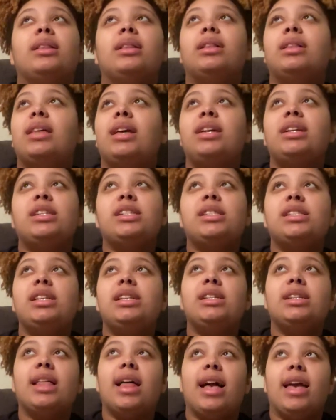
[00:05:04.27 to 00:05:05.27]
they just need
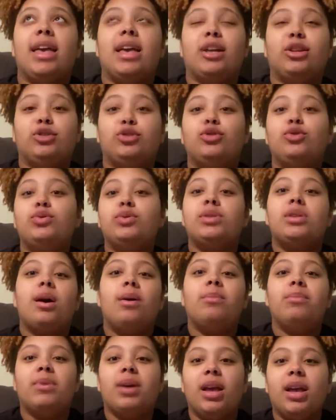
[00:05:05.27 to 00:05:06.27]
to like do
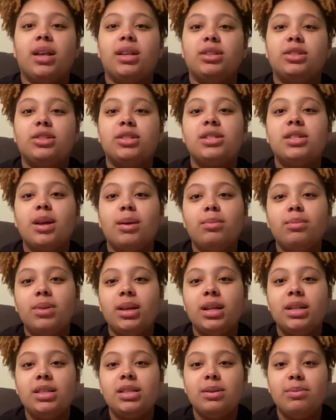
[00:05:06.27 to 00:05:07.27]
something
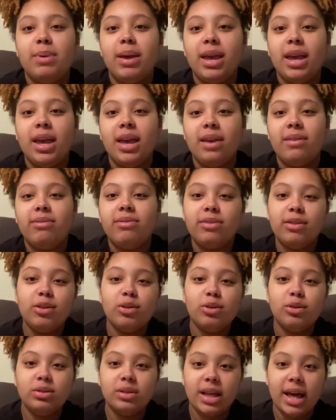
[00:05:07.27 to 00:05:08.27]
to make it
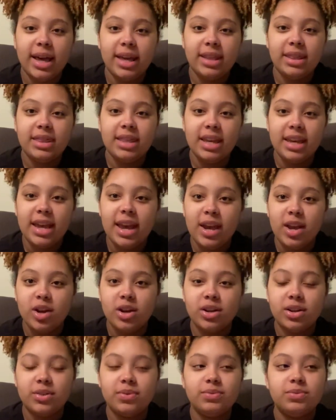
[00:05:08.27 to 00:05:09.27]
feel like they
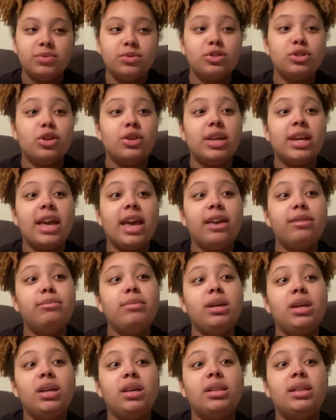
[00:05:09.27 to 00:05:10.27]
care. So they did
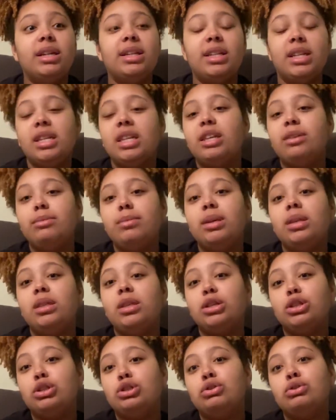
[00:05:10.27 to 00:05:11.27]
give me
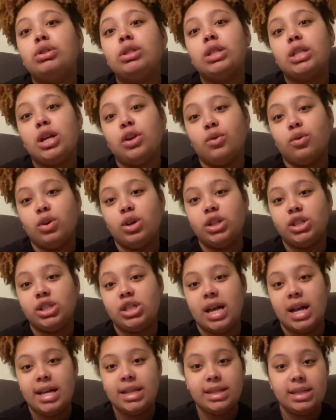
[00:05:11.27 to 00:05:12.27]
the 2 steroid
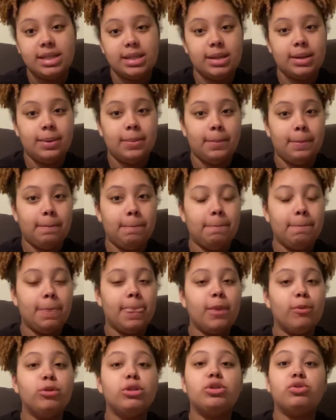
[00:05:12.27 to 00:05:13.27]
shots,
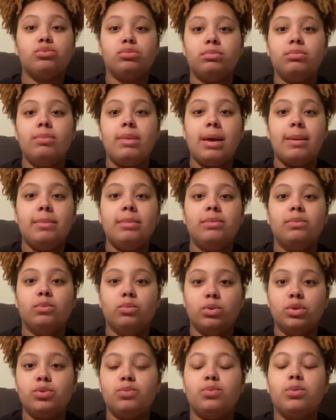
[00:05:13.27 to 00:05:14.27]
which
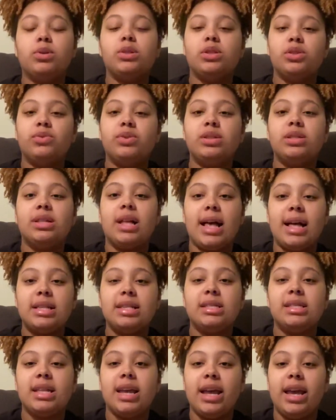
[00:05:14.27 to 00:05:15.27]
was the reason I had to
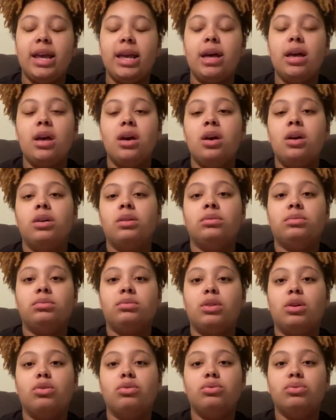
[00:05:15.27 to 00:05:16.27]
stay
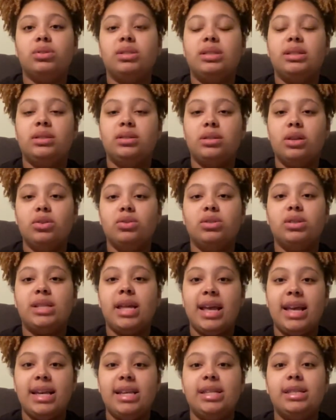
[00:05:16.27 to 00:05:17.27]
those
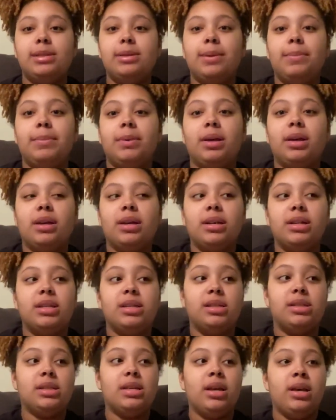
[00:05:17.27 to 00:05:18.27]
days,
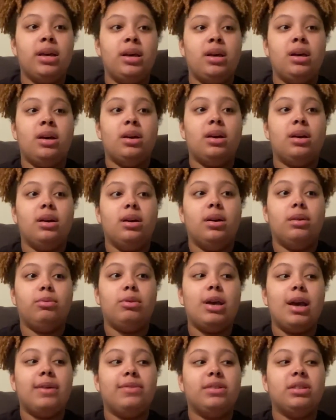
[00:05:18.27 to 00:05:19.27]
because you
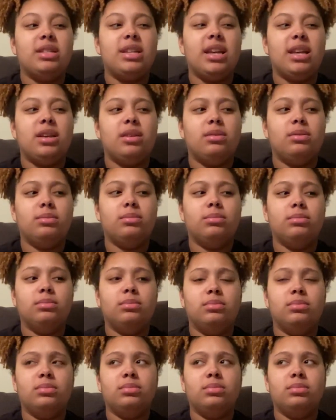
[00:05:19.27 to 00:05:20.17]
have to take them,